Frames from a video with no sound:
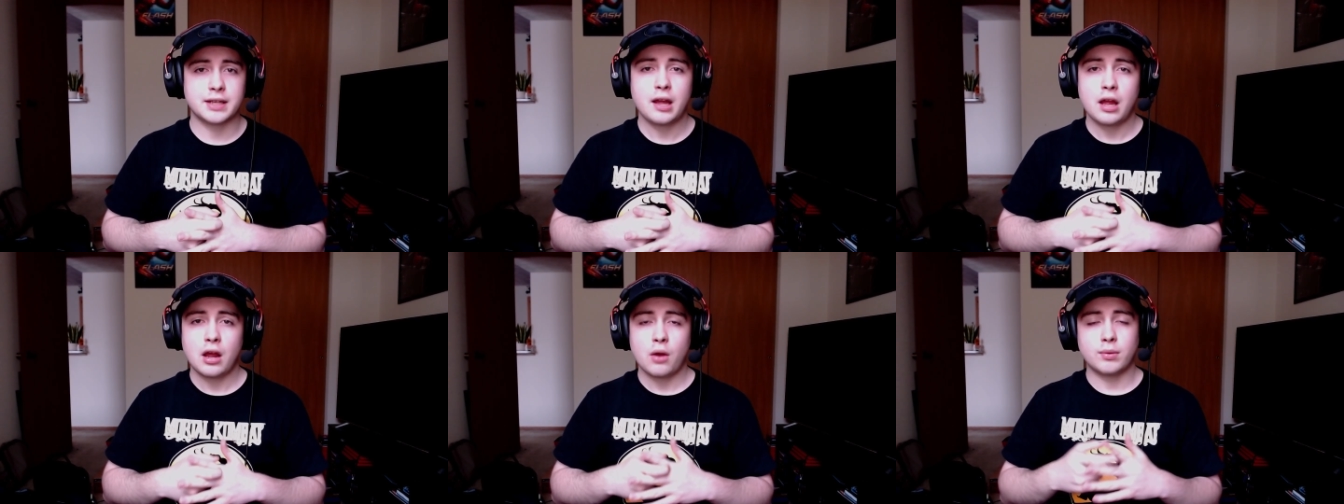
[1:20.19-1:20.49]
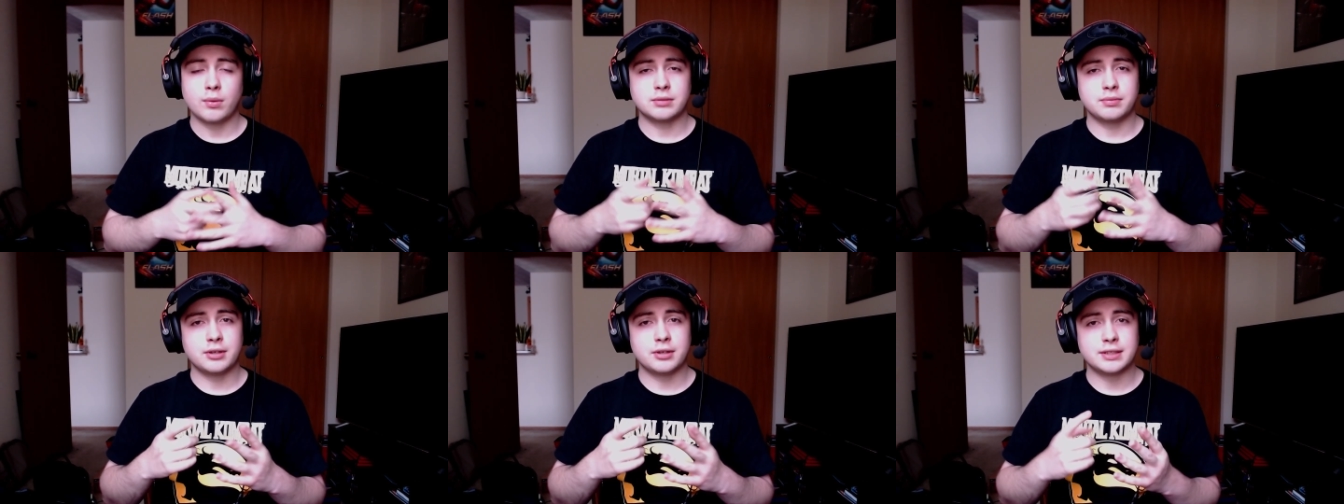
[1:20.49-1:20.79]
I
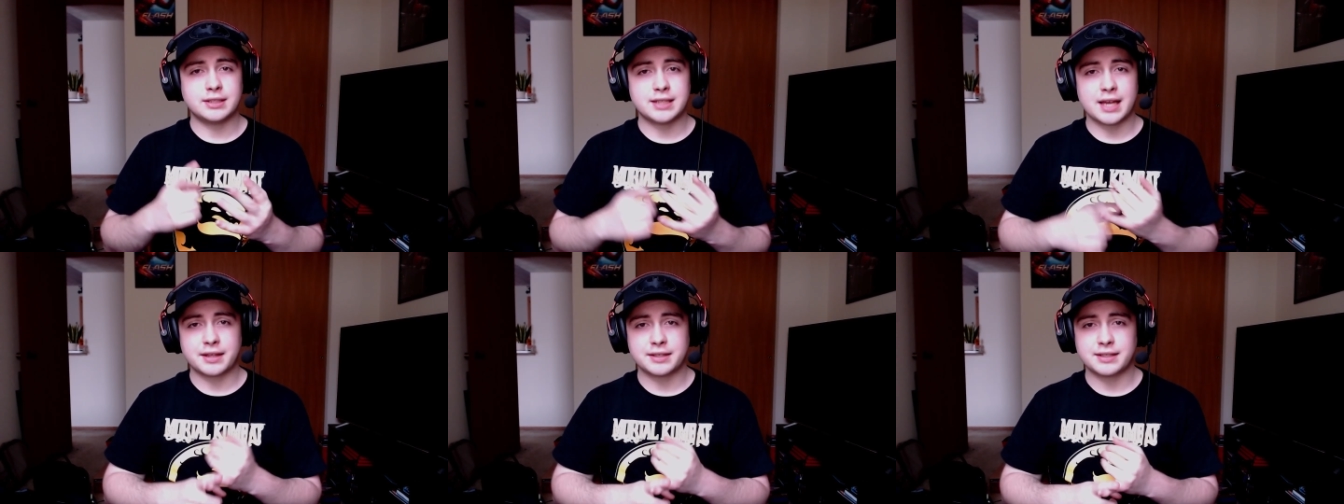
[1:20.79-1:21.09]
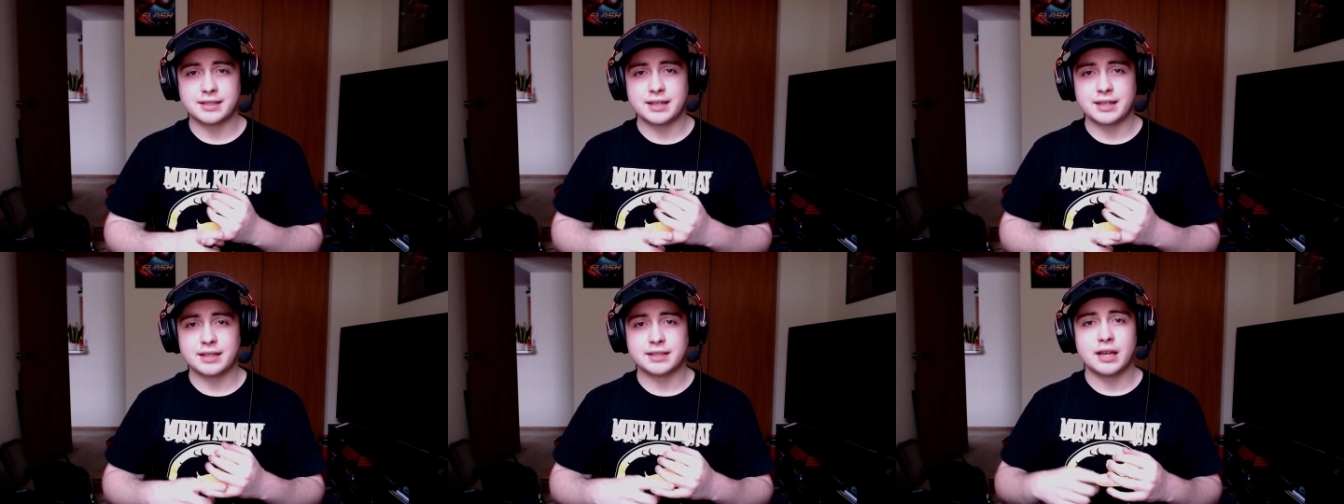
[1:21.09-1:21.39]
want some good death
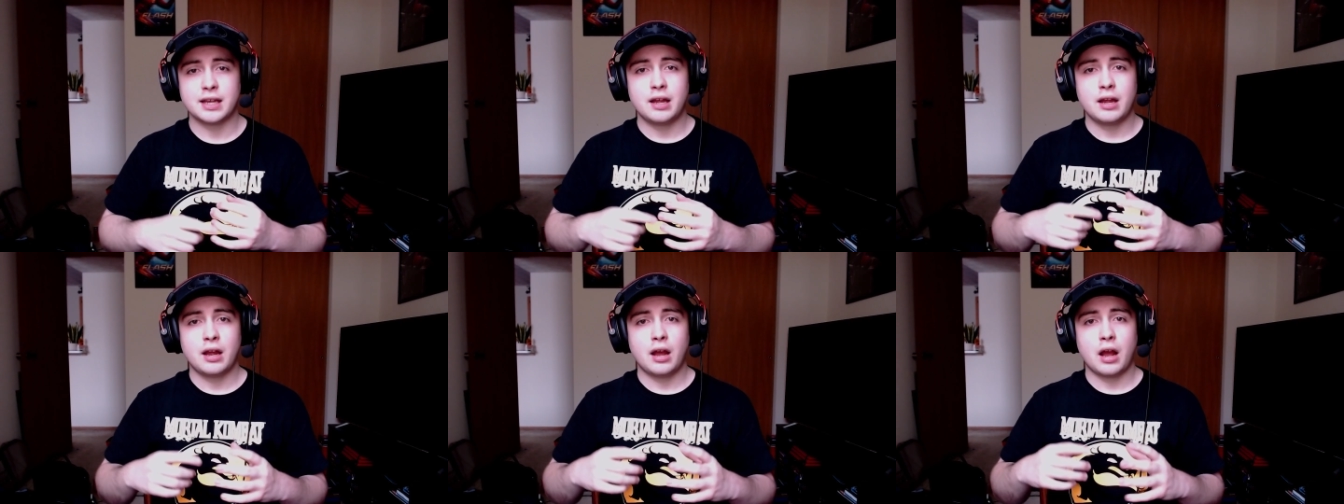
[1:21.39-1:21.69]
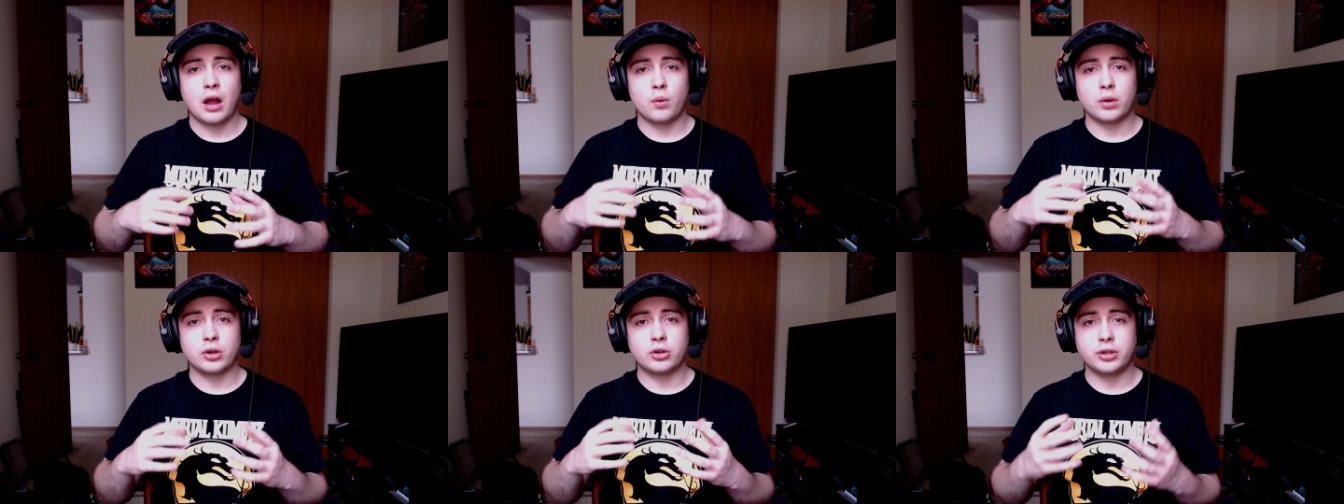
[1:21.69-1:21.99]
scenes.
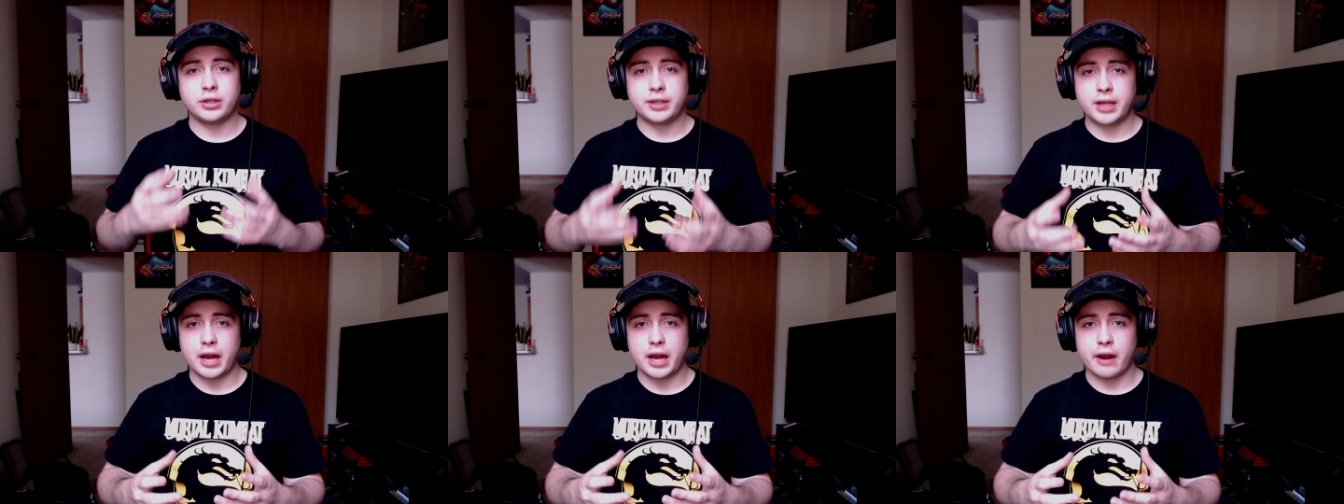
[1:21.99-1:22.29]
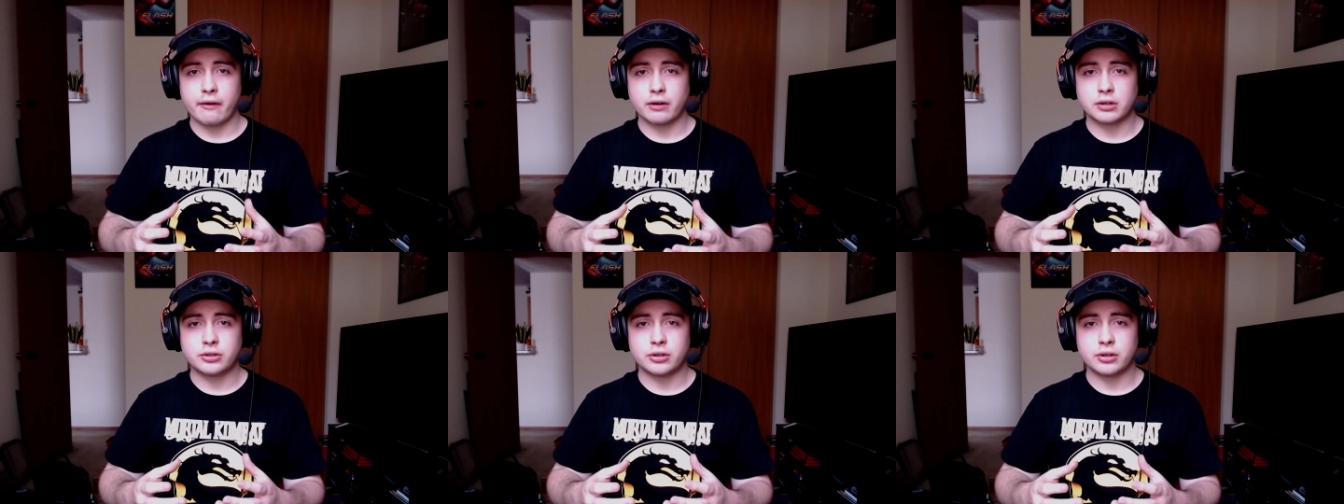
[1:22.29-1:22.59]
I want good
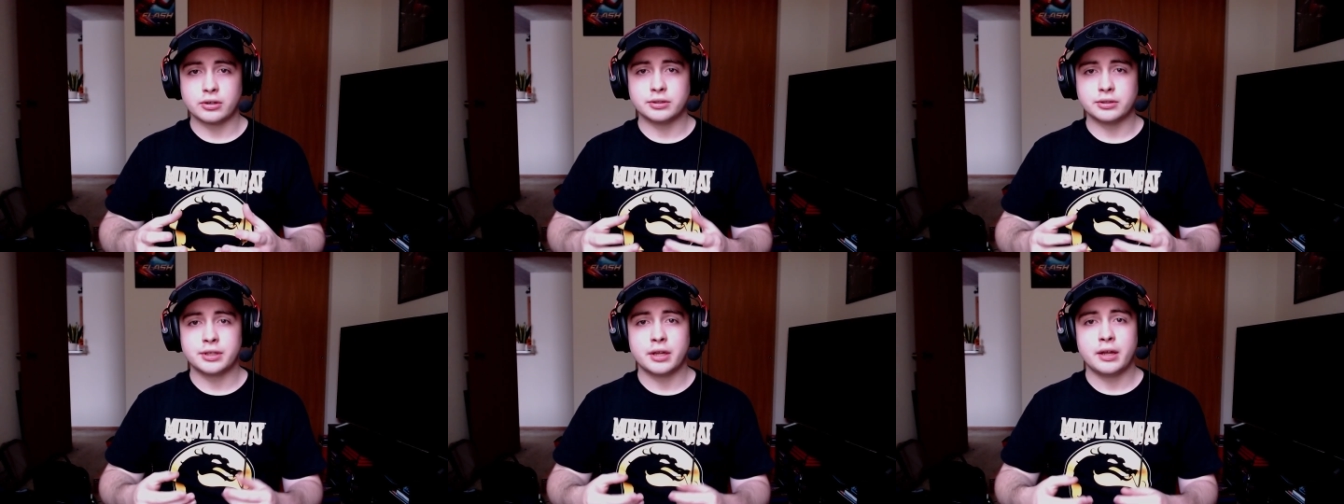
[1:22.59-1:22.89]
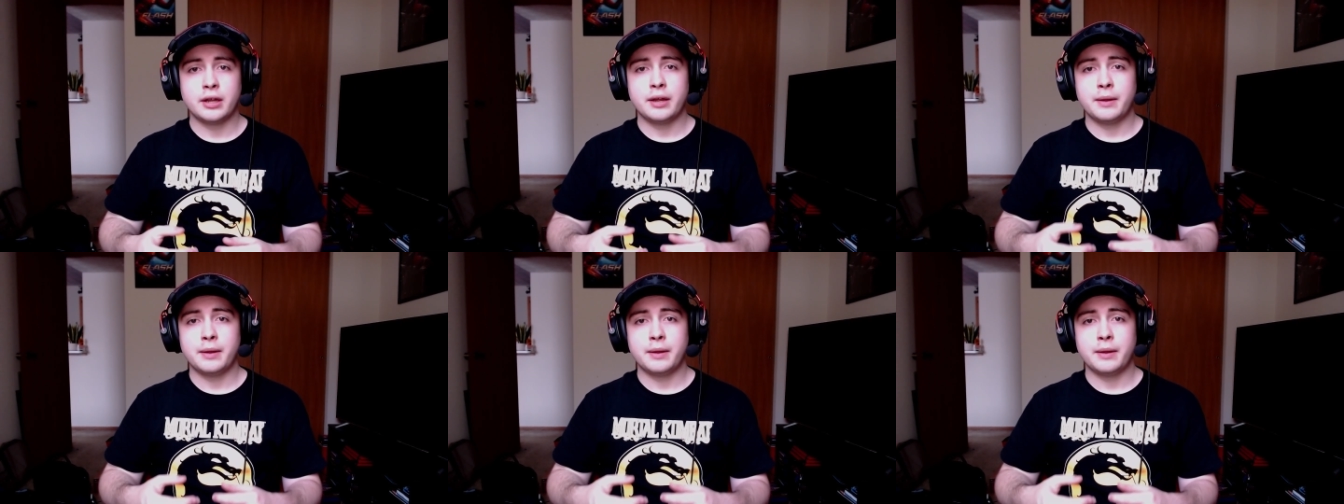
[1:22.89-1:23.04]
characters.